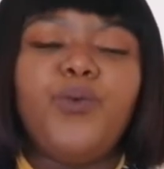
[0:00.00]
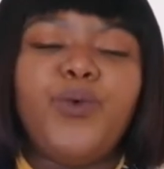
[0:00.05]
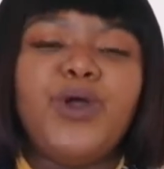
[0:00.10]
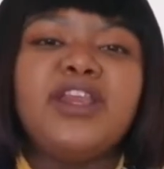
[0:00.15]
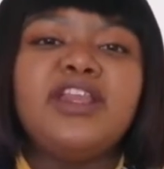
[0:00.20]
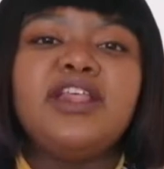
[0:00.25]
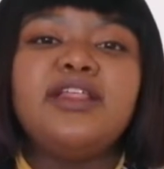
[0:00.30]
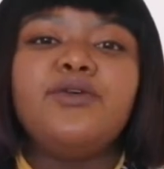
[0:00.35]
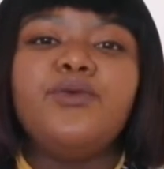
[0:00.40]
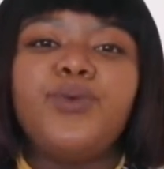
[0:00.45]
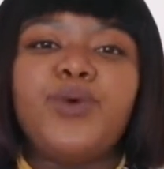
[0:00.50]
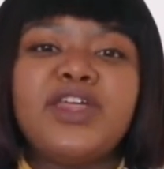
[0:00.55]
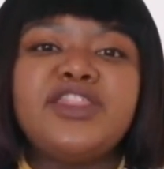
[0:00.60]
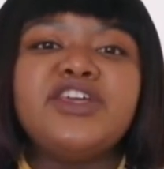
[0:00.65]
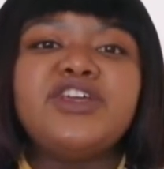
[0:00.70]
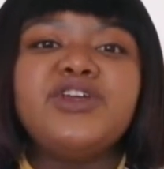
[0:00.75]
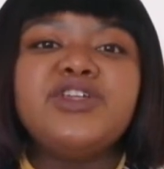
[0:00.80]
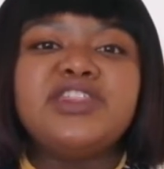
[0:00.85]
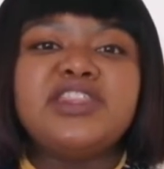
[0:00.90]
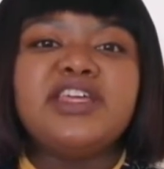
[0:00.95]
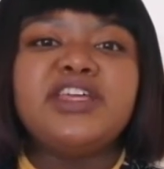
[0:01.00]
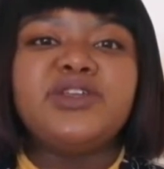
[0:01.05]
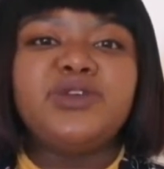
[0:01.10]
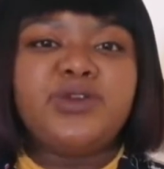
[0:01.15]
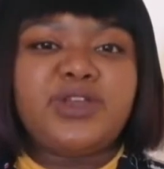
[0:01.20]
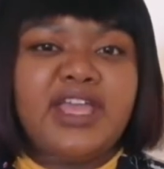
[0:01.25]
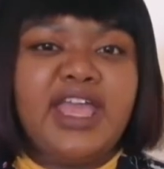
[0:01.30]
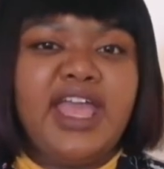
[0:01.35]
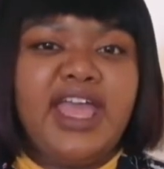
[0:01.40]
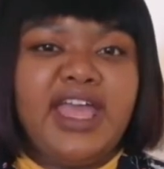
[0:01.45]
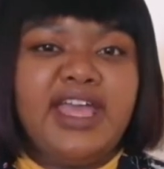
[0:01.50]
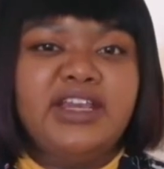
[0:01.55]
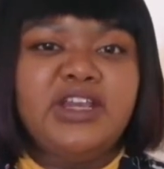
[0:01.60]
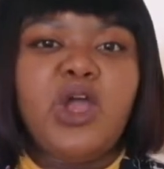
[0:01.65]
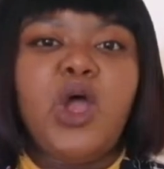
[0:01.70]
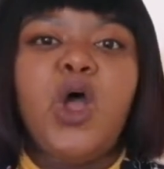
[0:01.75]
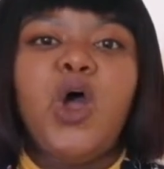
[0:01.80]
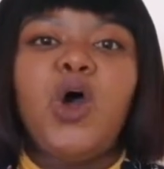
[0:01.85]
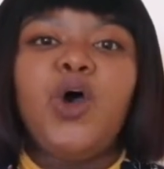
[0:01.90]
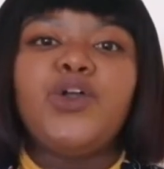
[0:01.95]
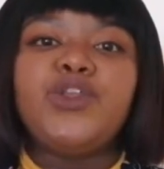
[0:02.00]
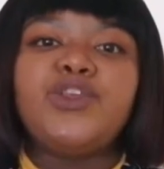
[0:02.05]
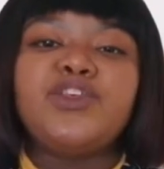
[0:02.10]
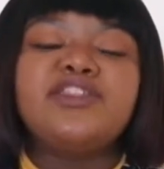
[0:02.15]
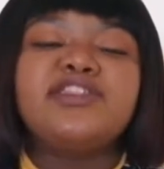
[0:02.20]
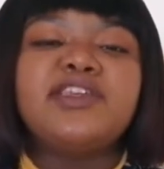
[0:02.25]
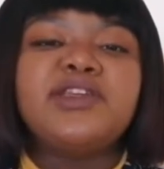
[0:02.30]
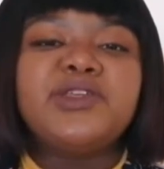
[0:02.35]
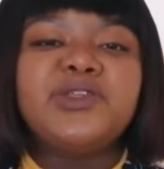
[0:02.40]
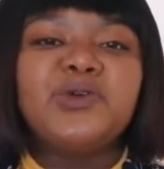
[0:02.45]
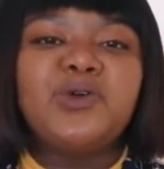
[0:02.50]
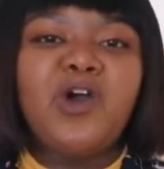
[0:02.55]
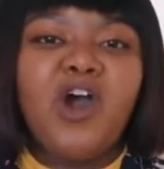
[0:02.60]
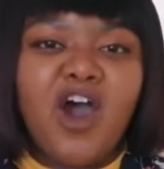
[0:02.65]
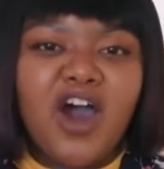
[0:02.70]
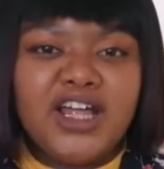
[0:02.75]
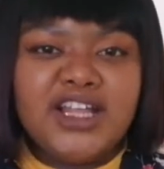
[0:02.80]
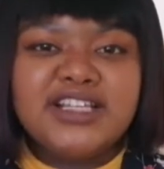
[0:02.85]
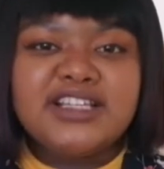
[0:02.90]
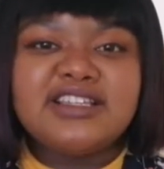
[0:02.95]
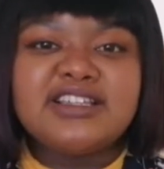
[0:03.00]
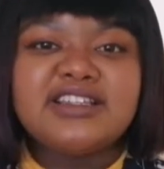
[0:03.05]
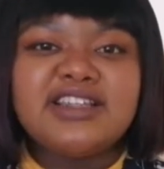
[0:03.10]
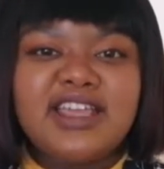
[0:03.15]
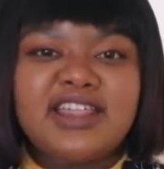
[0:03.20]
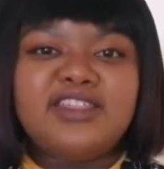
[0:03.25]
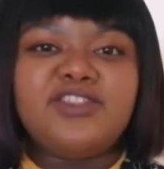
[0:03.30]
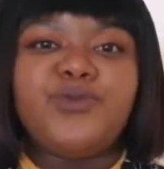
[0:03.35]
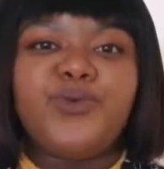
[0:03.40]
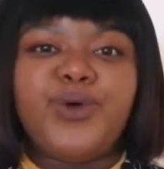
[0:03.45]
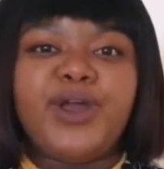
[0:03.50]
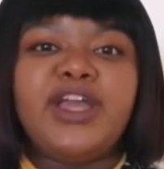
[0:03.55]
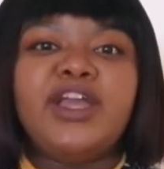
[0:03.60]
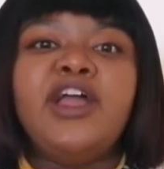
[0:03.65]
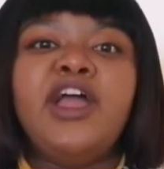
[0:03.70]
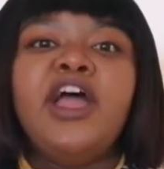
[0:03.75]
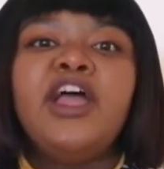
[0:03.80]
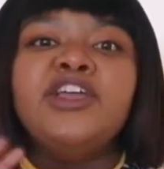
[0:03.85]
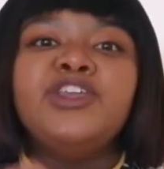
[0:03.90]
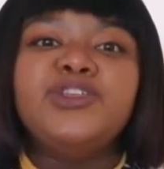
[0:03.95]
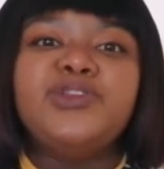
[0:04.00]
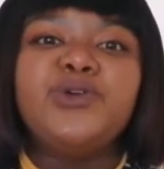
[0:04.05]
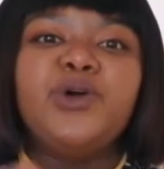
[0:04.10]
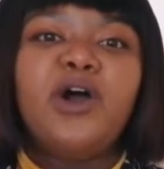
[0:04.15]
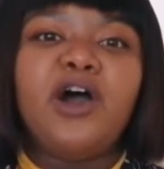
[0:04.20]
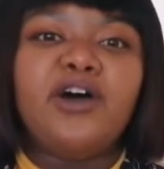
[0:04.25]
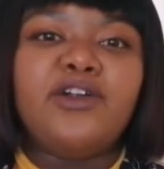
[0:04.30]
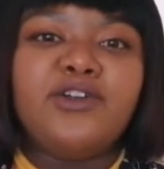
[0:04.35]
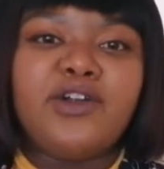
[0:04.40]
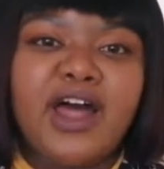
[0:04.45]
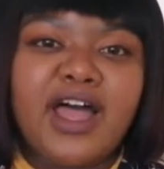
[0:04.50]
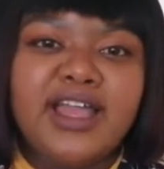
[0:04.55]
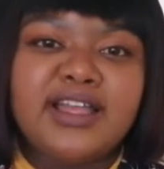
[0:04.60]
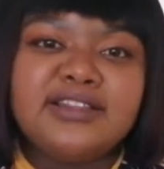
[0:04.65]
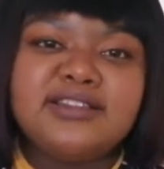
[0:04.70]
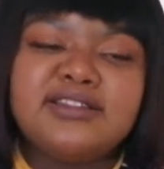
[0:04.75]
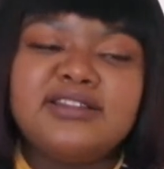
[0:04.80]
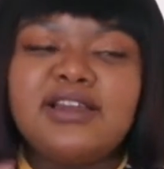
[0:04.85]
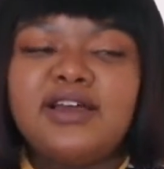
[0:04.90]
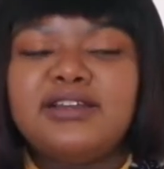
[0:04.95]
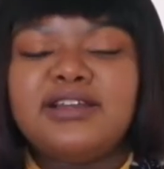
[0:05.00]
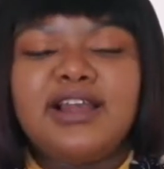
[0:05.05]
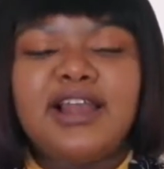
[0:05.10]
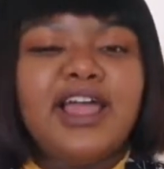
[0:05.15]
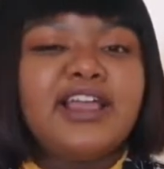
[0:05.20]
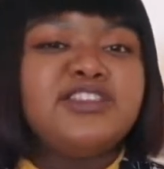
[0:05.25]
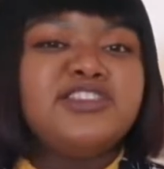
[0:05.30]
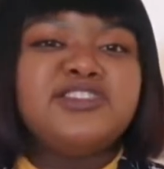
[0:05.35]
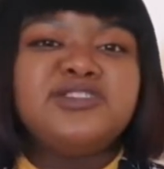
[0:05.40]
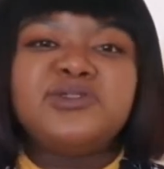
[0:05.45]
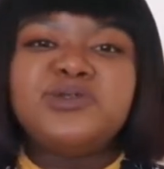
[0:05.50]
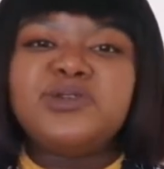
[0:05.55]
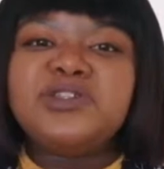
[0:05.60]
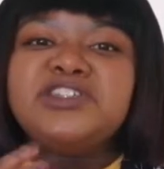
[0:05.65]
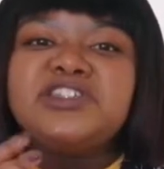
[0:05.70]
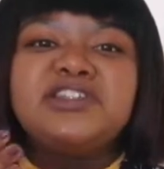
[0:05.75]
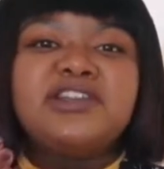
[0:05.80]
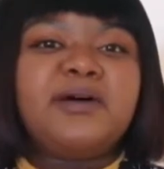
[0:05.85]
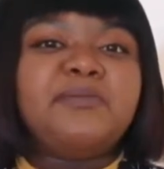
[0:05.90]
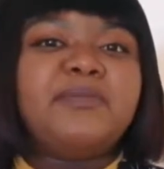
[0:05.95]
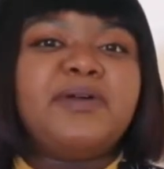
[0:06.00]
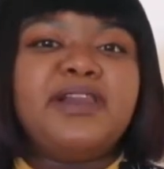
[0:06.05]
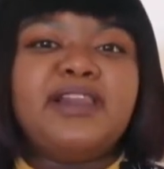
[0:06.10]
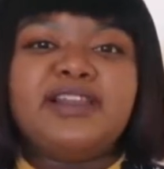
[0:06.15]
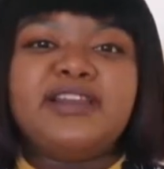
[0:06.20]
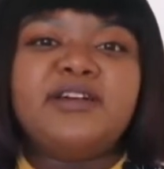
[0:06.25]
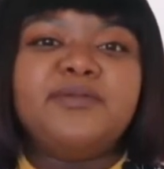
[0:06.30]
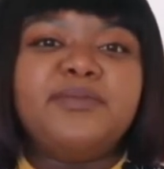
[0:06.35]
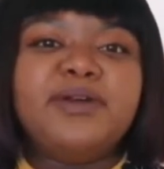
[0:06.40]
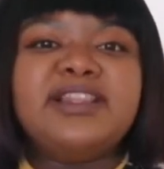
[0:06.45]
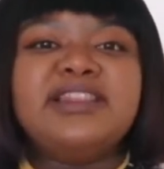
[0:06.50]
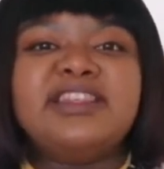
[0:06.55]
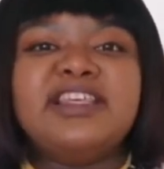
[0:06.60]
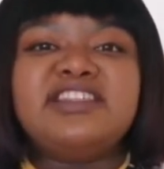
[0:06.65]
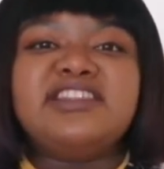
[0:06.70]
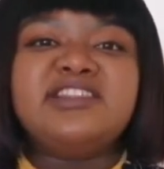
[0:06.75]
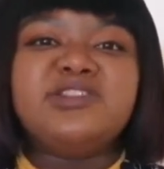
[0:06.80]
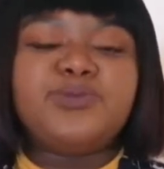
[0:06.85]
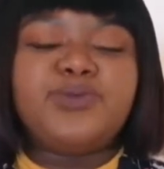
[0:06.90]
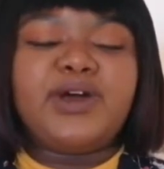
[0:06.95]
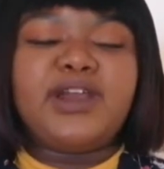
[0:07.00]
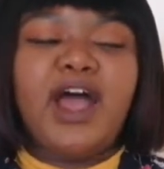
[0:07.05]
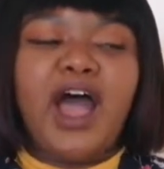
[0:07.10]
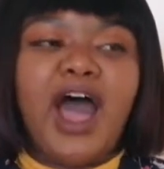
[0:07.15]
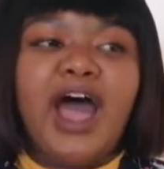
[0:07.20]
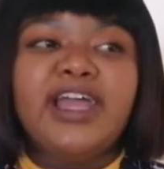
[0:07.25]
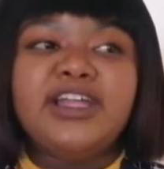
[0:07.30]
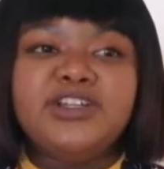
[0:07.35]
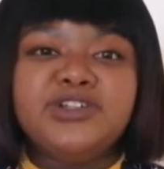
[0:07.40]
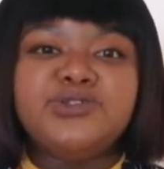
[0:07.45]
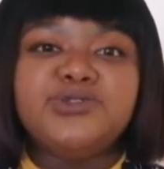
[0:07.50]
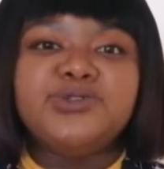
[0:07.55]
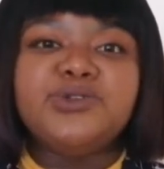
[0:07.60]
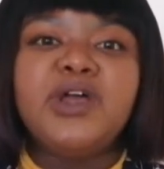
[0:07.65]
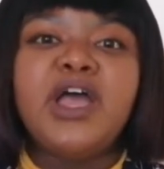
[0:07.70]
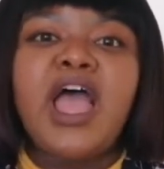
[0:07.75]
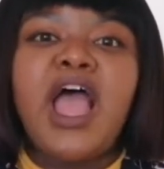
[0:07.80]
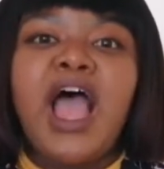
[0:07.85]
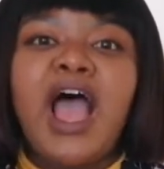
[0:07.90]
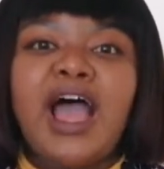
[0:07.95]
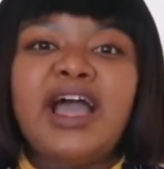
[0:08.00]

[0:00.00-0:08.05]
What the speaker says: whether you think you can or you think you can't, either way, you are right. And I'd like to switch it up a little bit. This is what I do.